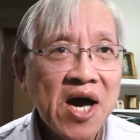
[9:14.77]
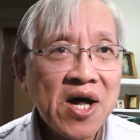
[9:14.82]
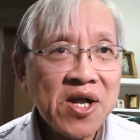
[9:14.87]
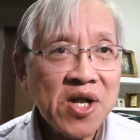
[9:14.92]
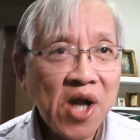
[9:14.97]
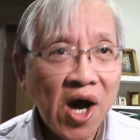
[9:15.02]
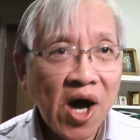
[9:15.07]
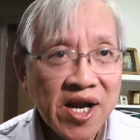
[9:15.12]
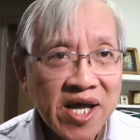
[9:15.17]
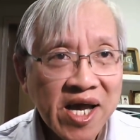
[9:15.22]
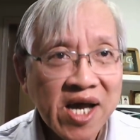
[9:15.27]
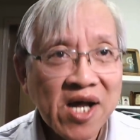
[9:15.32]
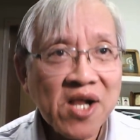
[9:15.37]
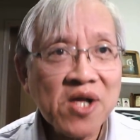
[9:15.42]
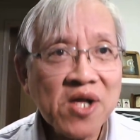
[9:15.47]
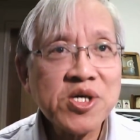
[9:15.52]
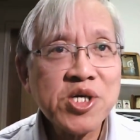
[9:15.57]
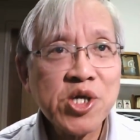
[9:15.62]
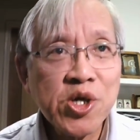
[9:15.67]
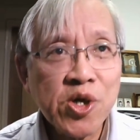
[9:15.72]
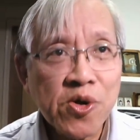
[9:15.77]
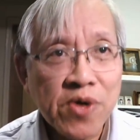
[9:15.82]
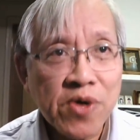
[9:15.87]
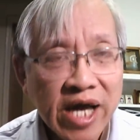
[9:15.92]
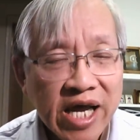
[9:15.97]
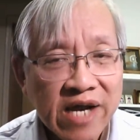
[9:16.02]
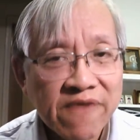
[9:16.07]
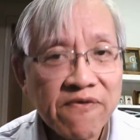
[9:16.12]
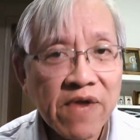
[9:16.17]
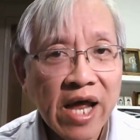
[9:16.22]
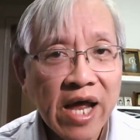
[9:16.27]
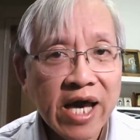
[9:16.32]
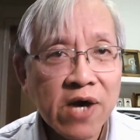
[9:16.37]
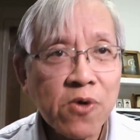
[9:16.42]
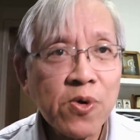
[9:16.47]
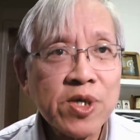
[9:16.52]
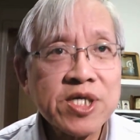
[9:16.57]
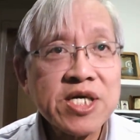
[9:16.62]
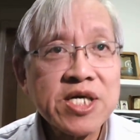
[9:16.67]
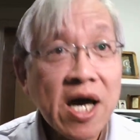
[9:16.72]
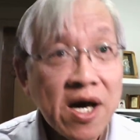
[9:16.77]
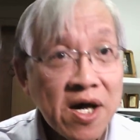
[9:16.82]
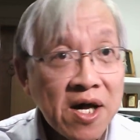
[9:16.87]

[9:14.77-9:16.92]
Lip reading: not English to your native language,